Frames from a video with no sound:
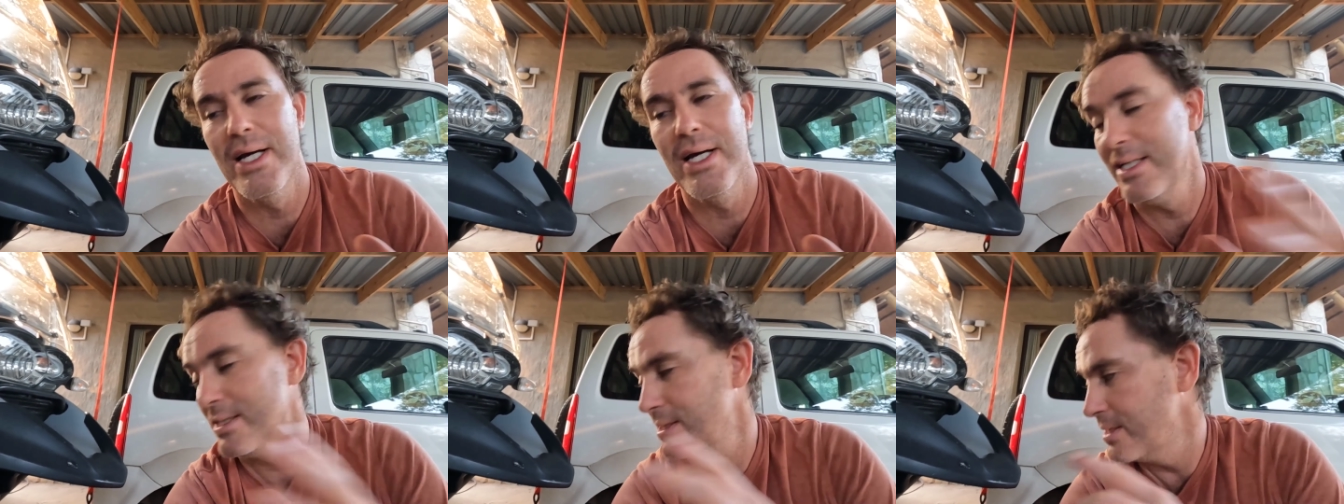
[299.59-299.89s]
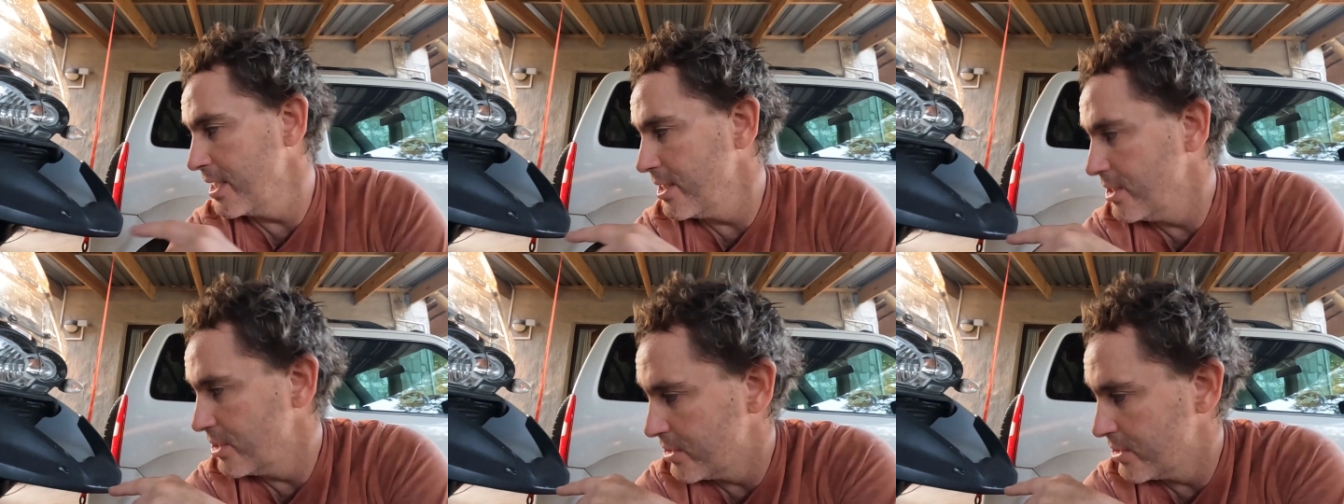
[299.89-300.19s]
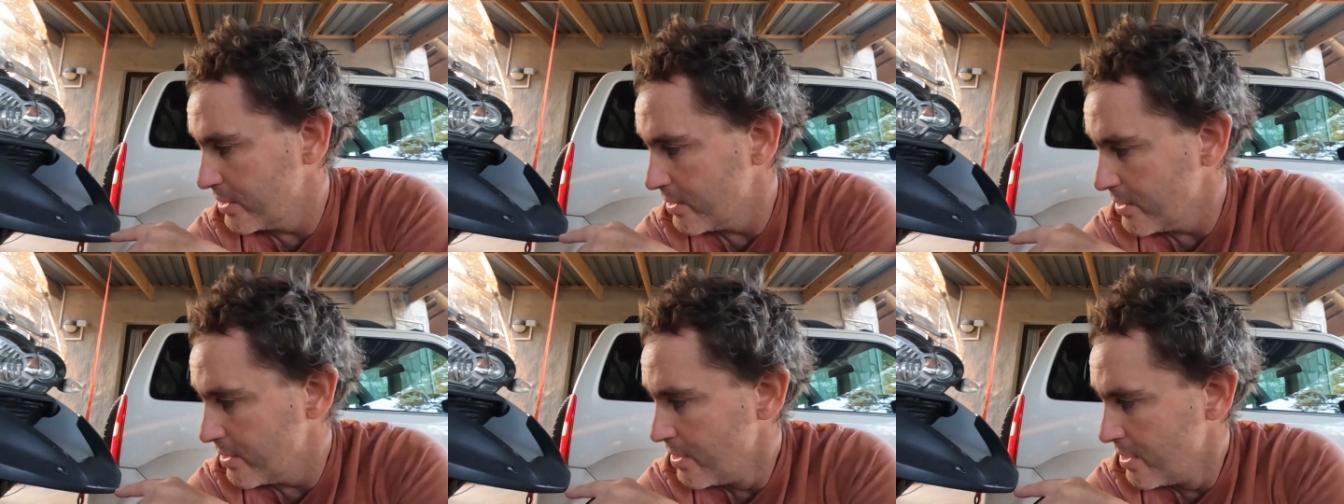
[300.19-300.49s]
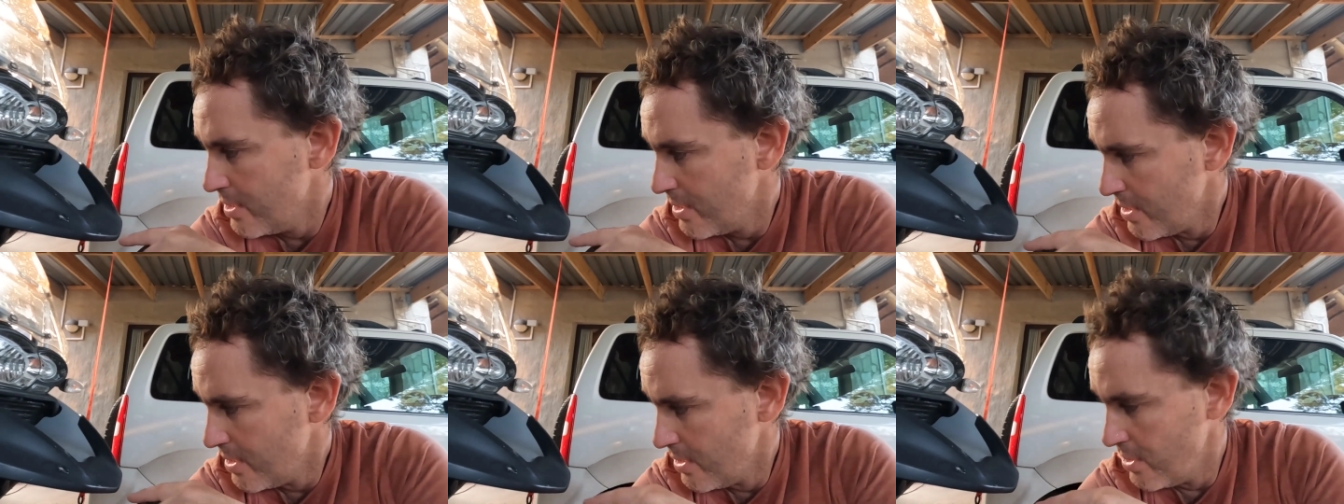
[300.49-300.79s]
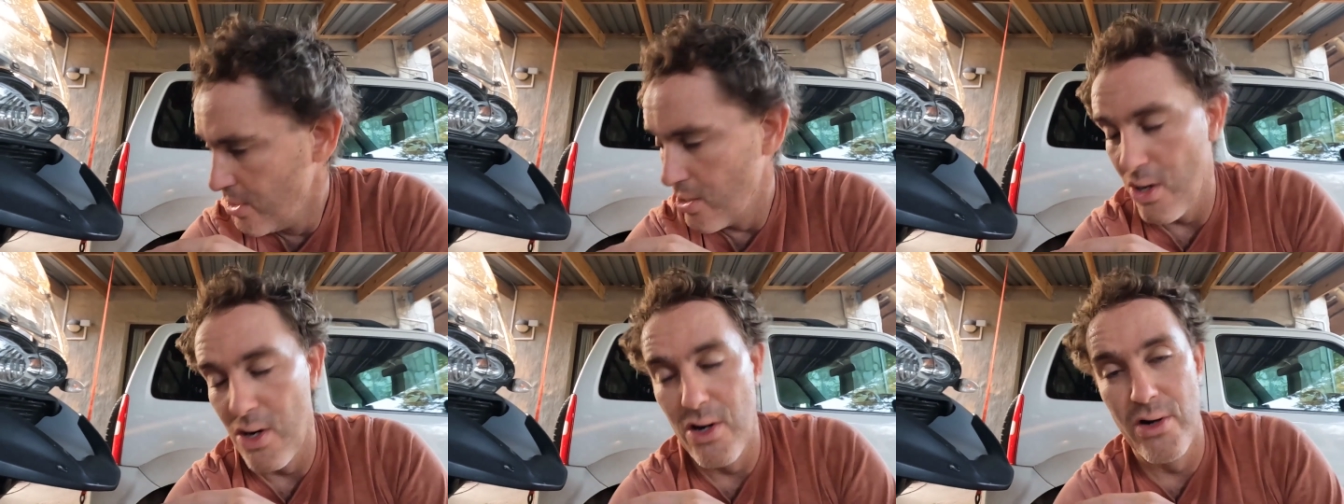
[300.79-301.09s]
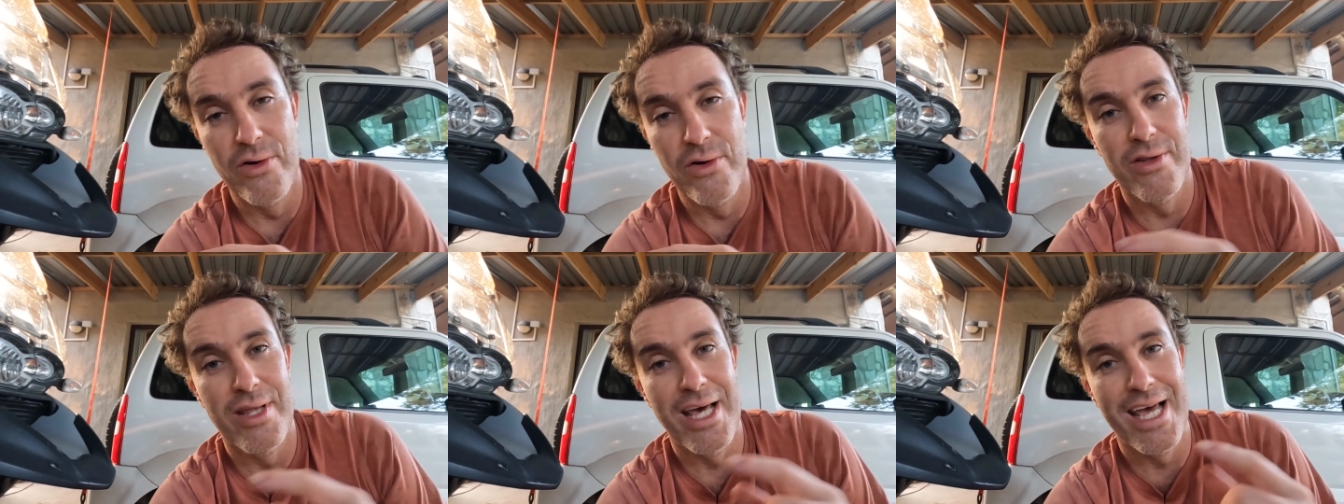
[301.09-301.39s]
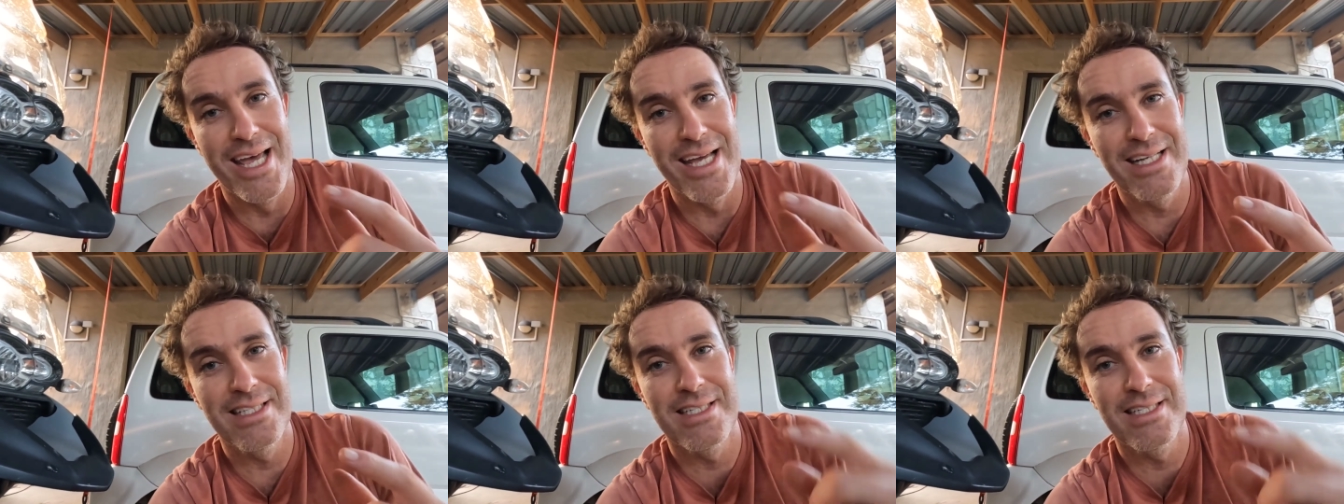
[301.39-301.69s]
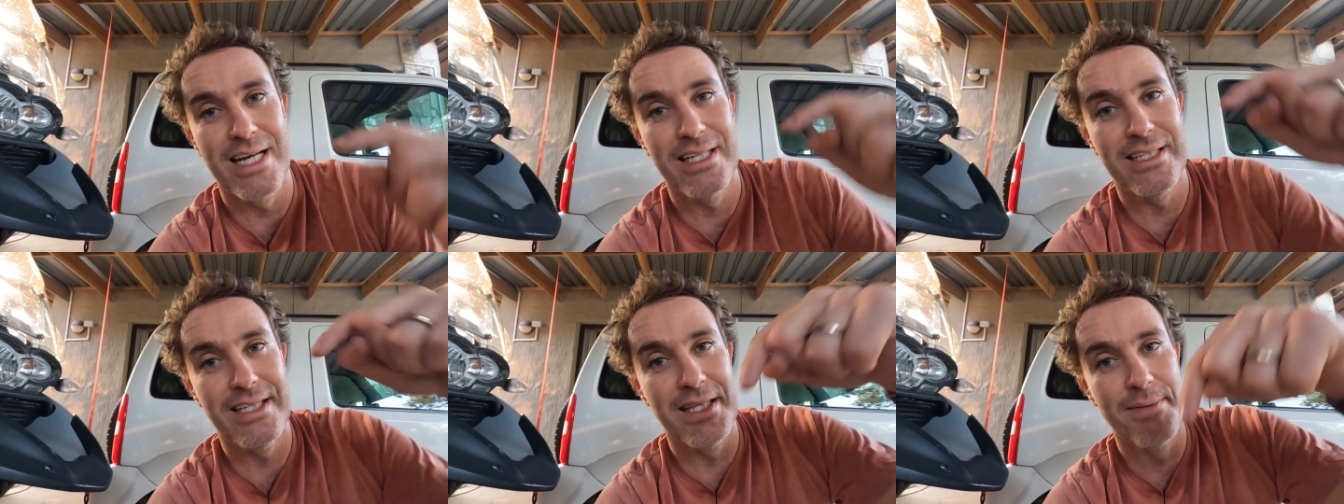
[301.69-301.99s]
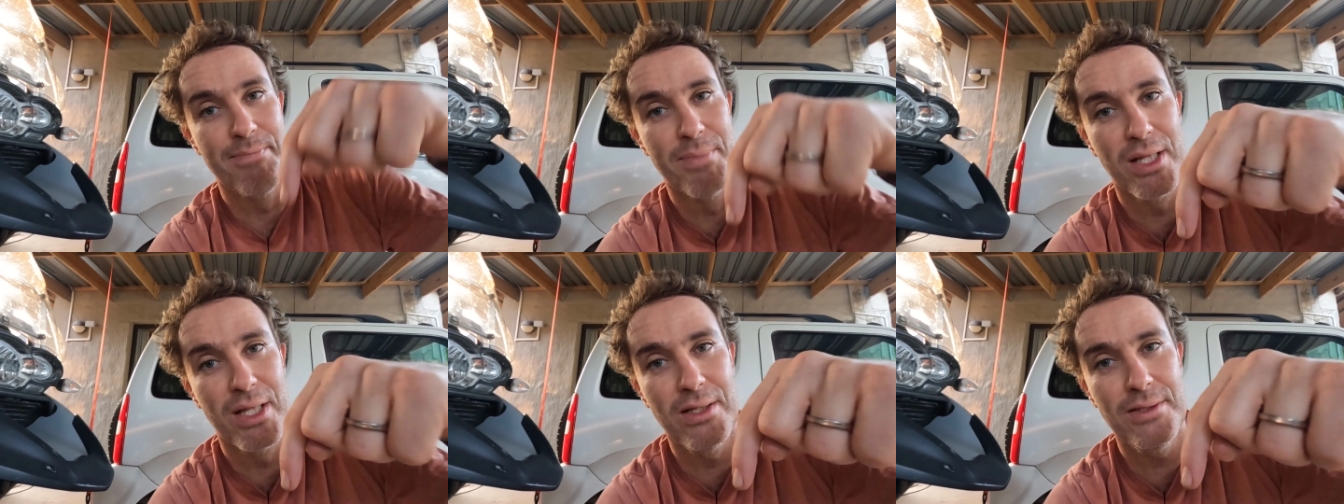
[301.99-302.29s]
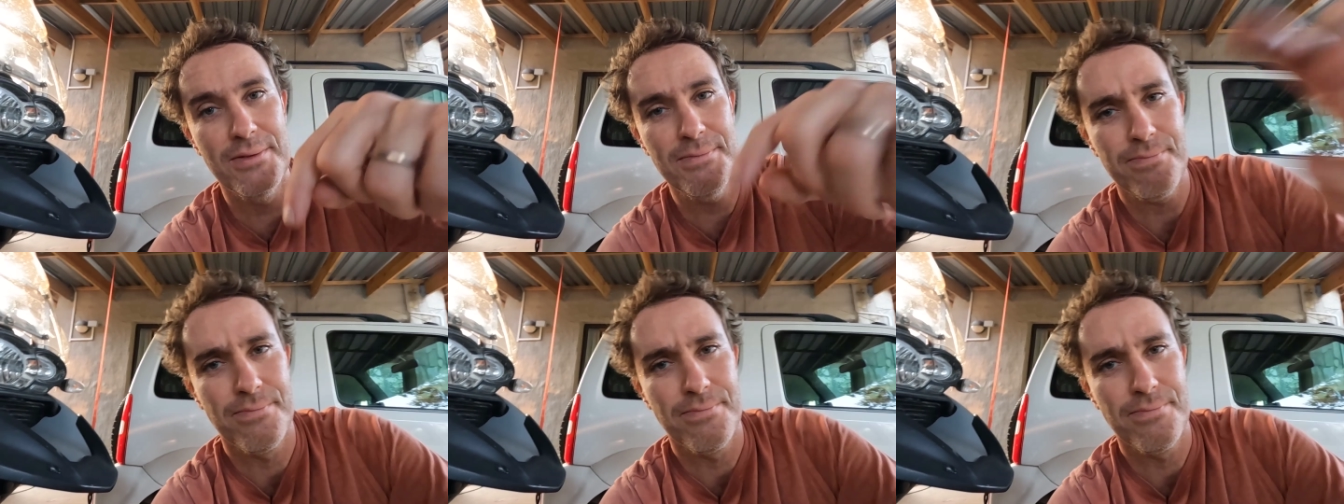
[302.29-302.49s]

extension on the hex nut in the middle.